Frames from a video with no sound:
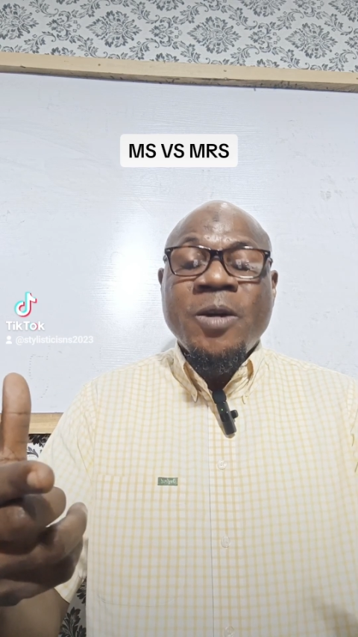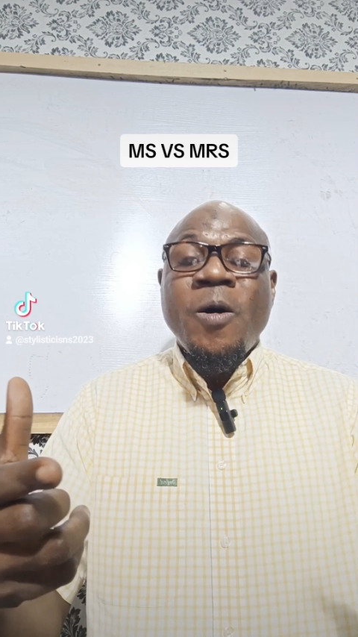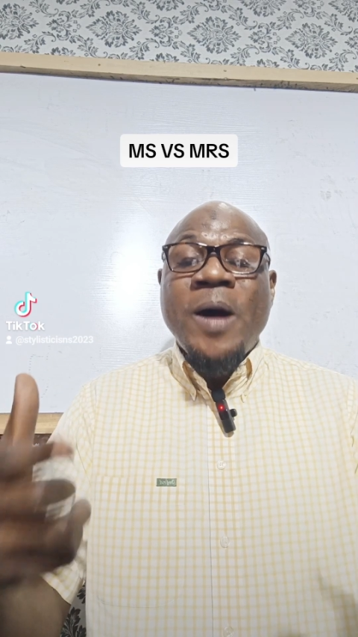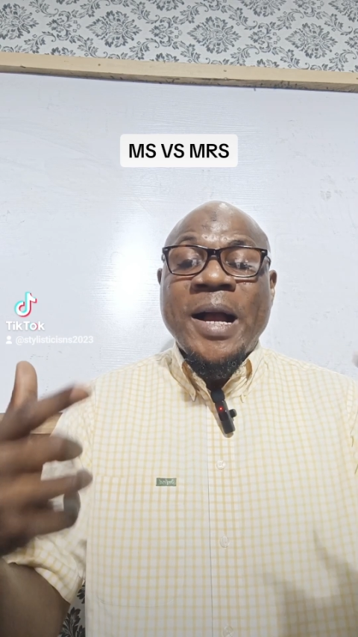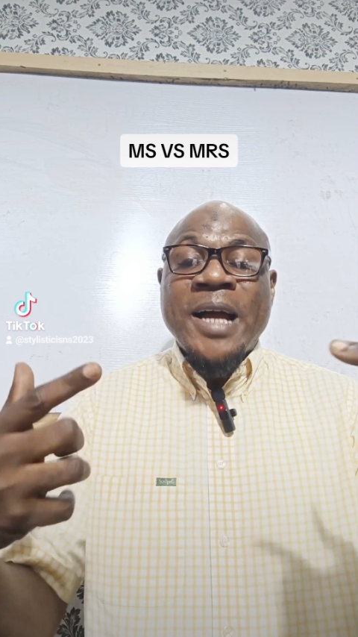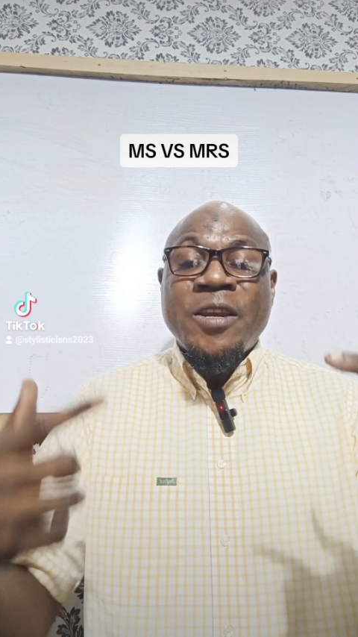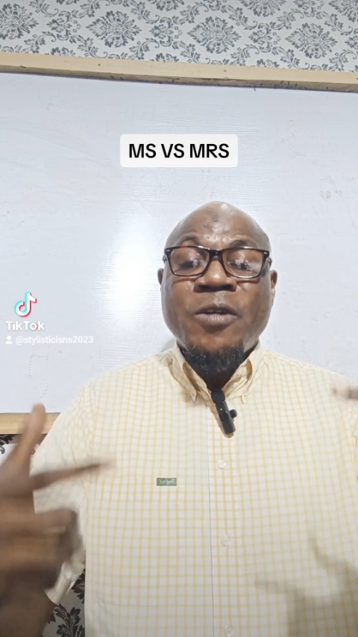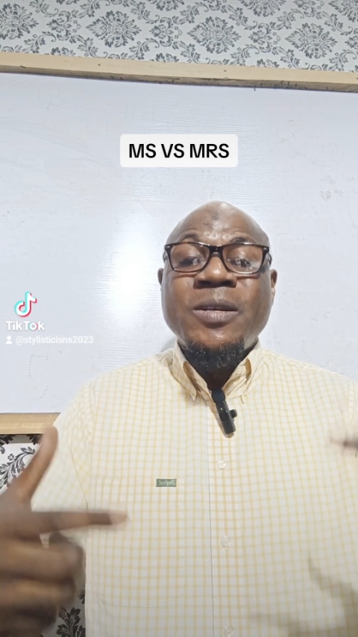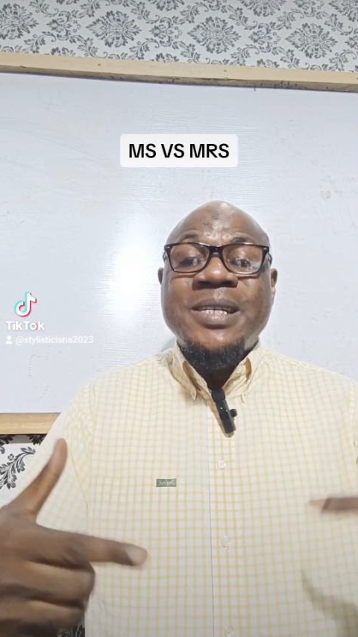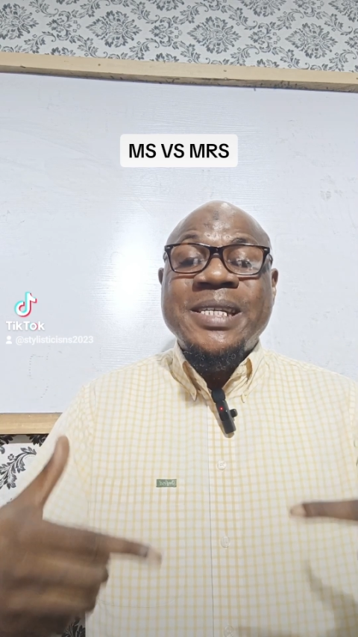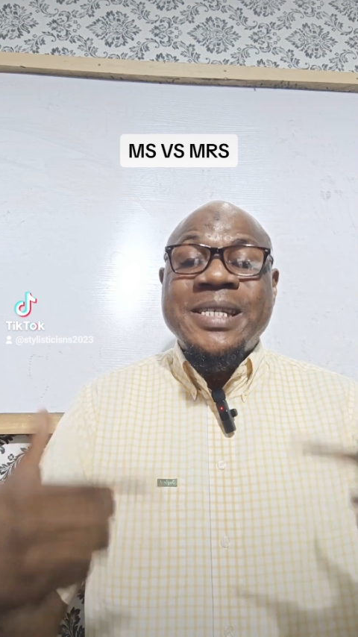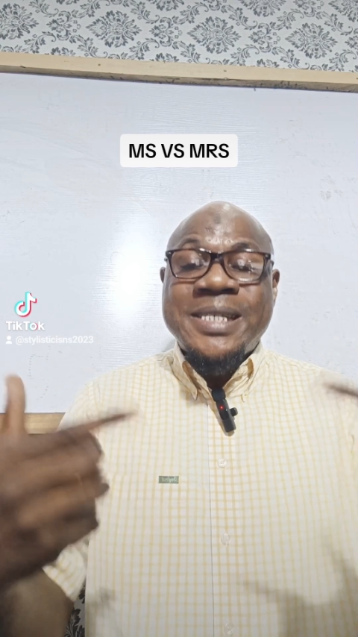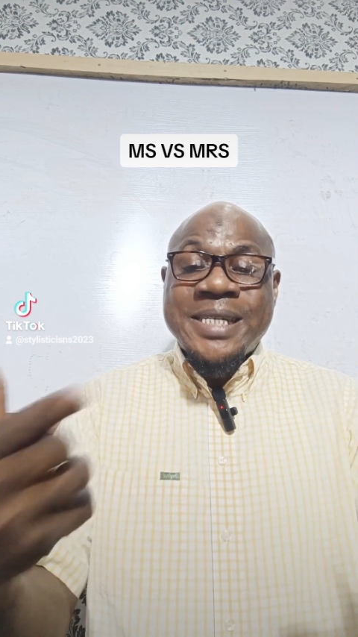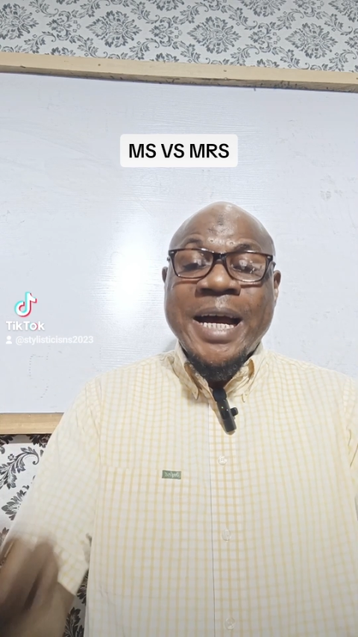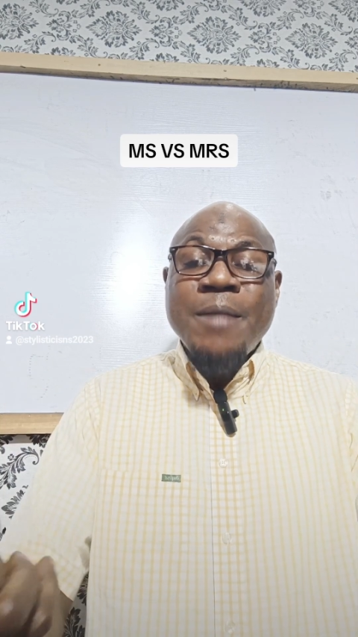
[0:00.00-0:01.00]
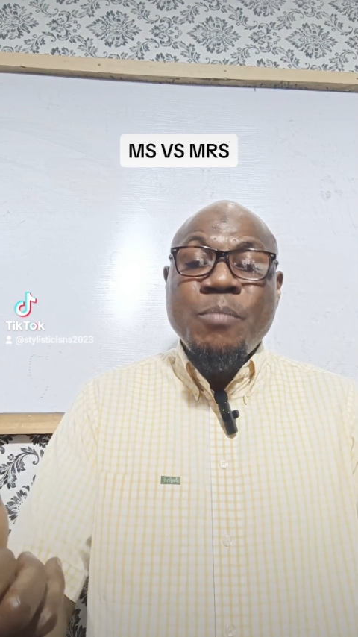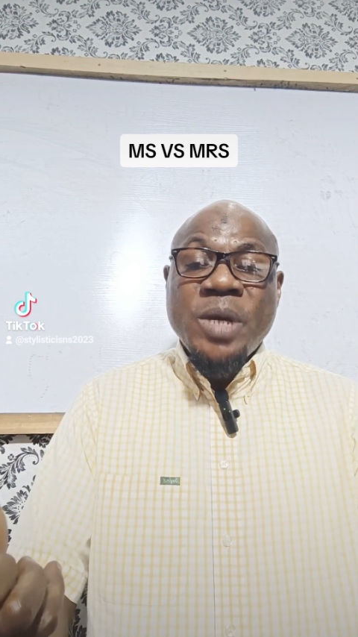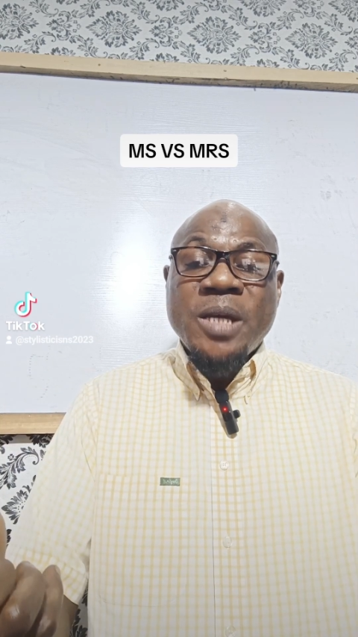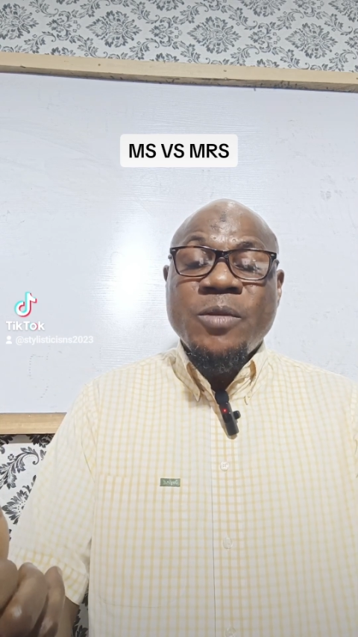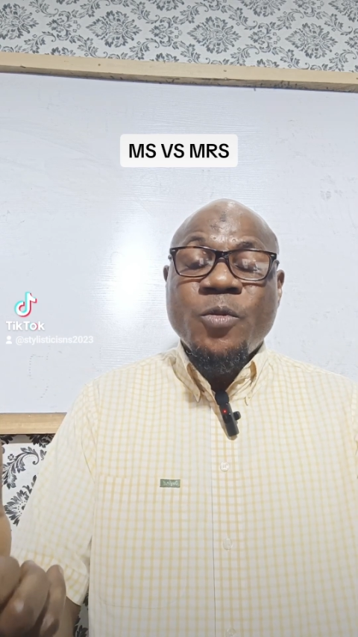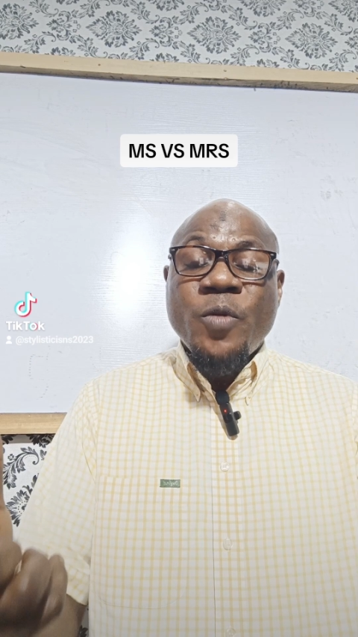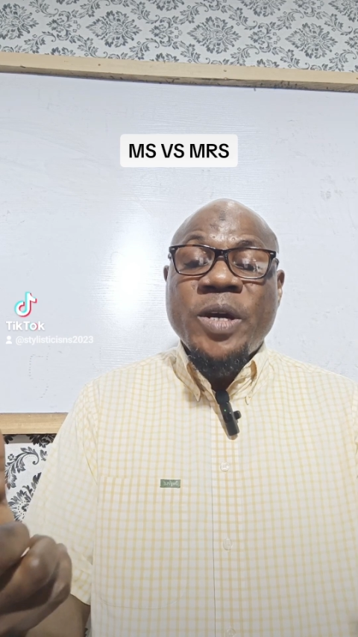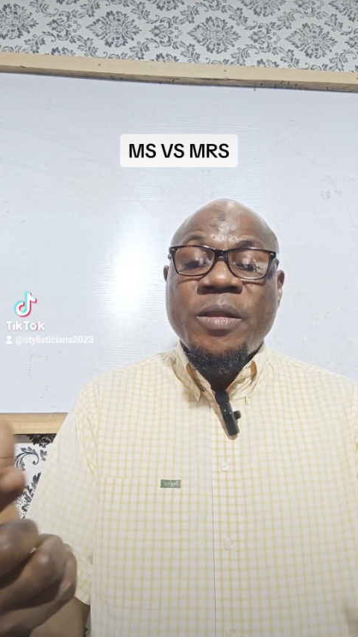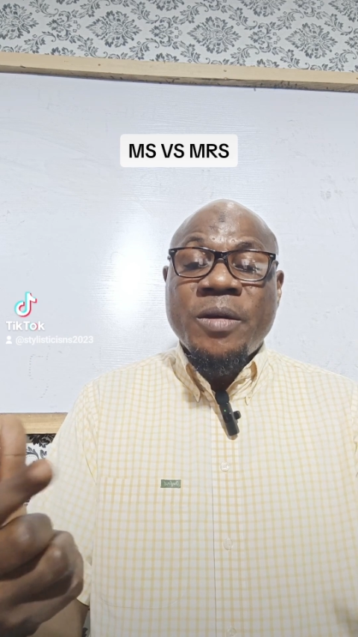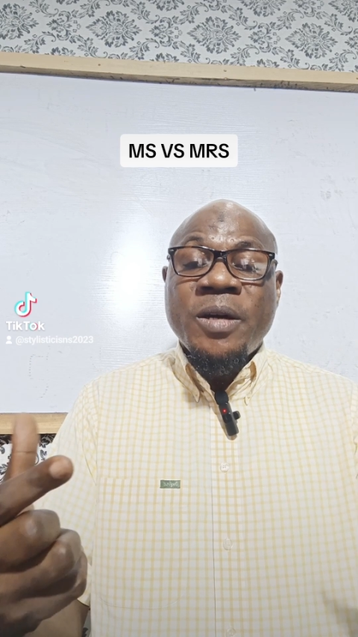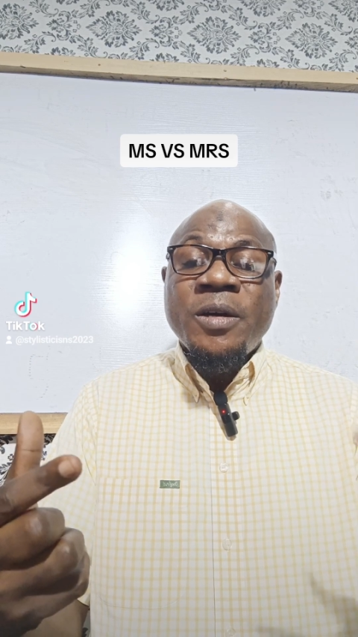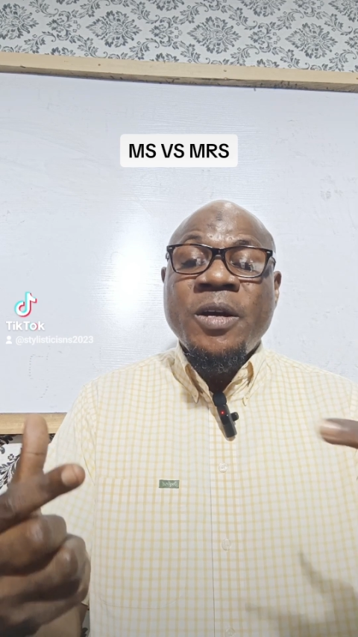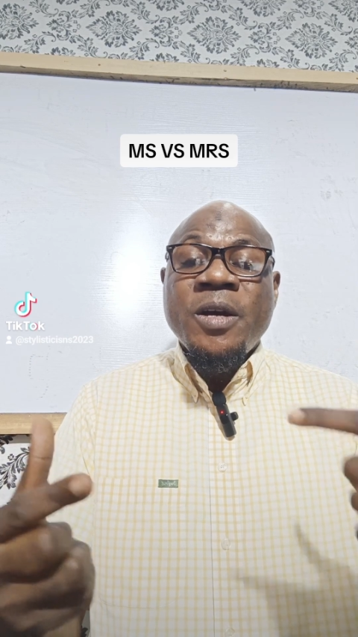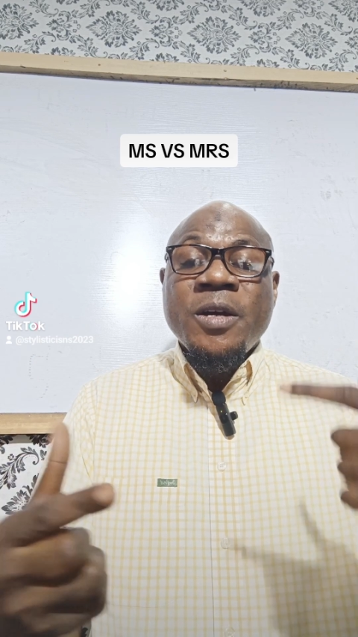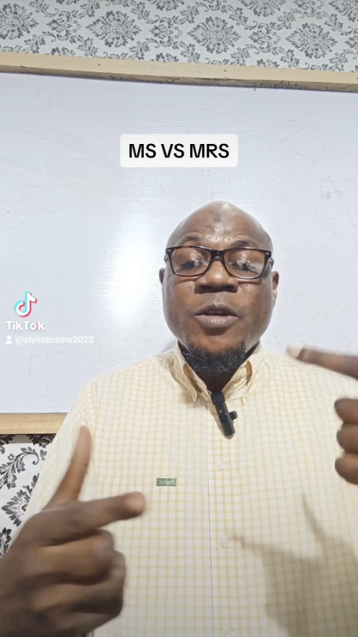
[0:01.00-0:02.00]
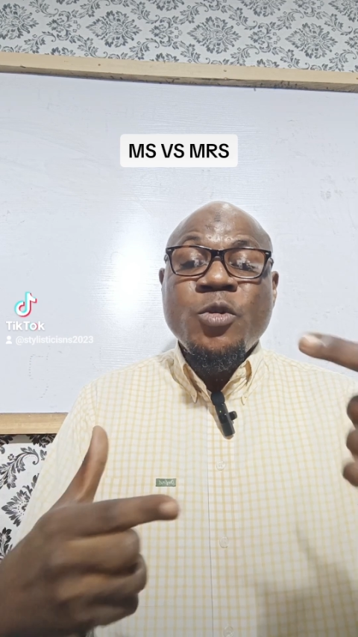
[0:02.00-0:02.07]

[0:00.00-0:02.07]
or I cannot determine whether